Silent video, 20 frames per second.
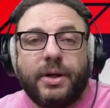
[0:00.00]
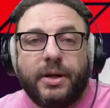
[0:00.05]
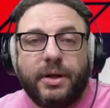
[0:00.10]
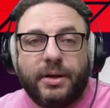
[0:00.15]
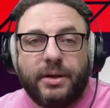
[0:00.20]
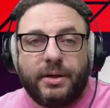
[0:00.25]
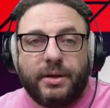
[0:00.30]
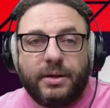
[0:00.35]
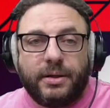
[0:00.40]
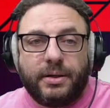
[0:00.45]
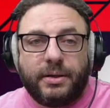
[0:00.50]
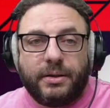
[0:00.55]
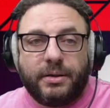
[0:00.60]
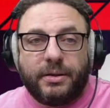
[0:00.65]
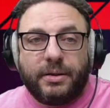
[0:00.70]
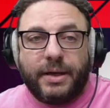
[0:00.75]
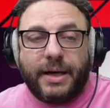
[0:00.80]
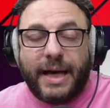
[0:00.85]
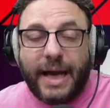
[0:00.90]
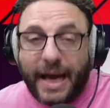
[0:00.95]

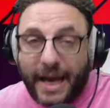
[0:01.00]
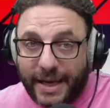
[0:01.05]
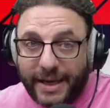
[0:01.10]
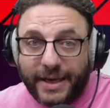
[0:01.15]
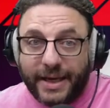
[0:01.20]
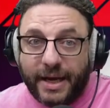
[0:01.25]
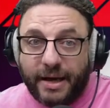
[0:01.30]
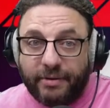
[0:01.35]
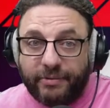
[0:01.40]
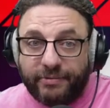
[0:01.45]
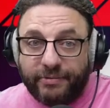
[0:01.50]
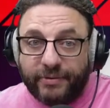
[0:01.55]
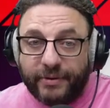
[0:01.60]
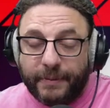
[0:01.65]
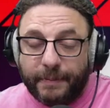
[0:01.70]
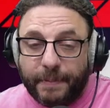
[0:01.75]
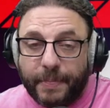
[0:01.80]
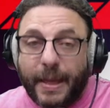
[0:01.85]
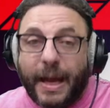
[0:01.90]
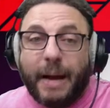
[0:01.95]
high enough
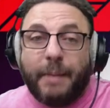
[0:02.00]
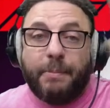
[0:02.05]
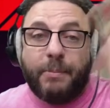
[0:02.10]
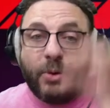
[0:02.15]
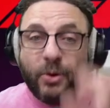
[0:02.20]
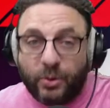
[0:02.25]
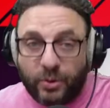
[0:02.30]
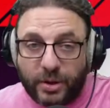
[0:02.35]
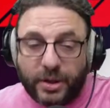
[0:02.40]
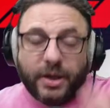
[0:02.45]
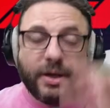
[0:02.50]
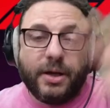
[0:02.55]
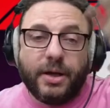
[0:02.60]
among